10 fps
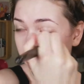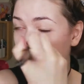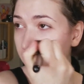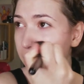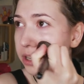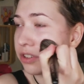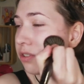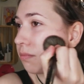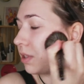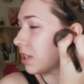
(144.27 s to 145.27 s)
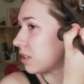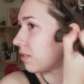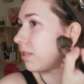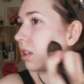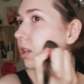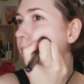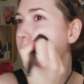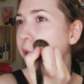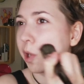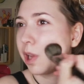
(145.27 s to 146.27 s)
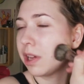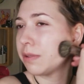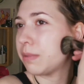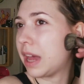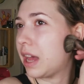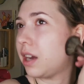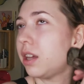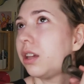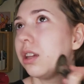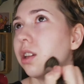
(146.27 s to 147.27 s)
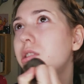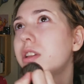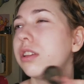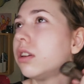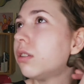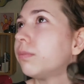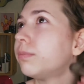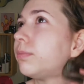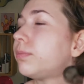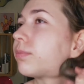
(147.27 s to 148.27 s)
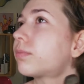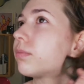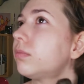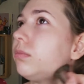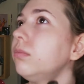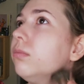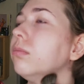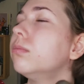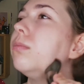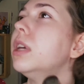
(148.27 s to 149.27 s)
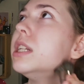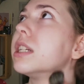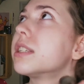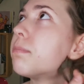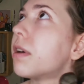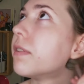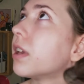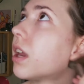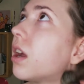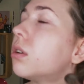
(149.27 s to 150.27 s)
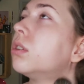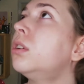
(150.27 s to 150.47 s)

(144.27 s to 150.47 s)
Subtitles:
I'm kind of do a mix of like patting it in and just buffing it out.